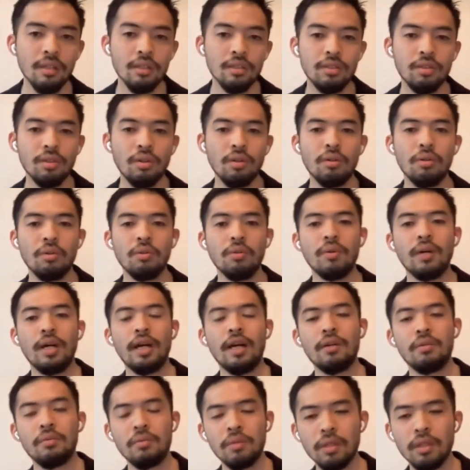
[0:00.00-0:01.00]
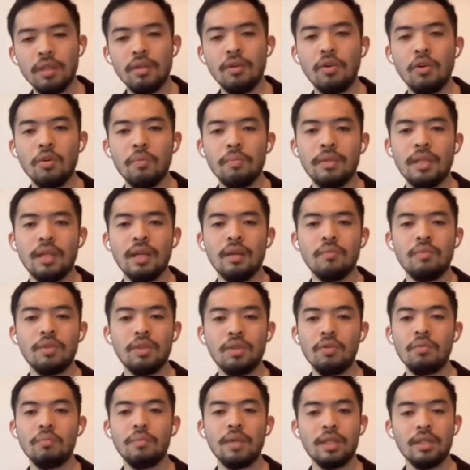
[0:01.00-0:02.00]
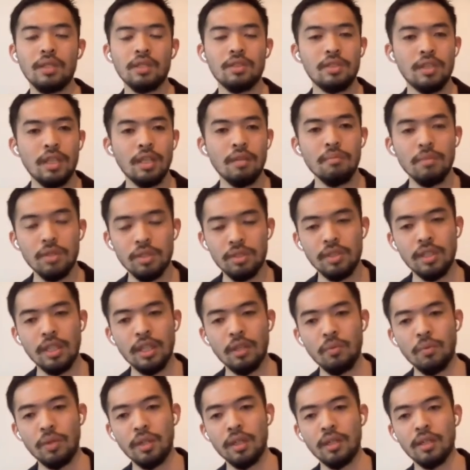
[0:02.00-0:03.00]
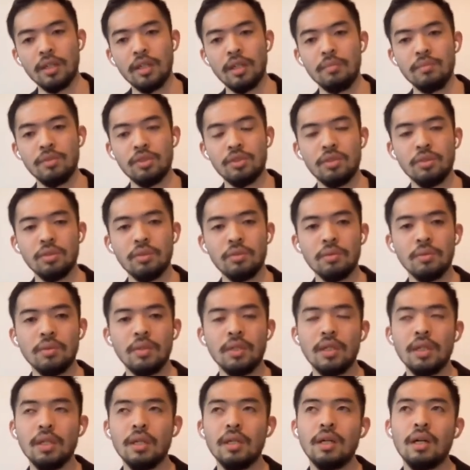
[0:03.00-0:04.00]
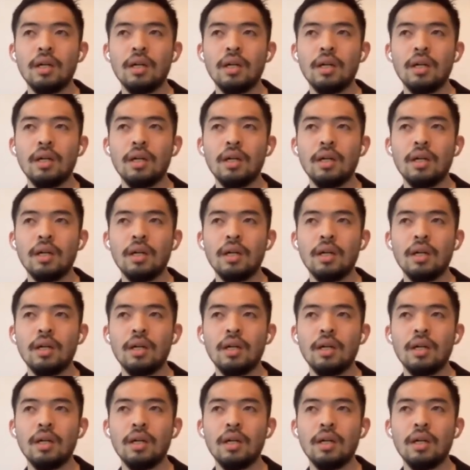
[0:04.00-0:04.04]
So I really hope that we don't make the same mistake when it comes to,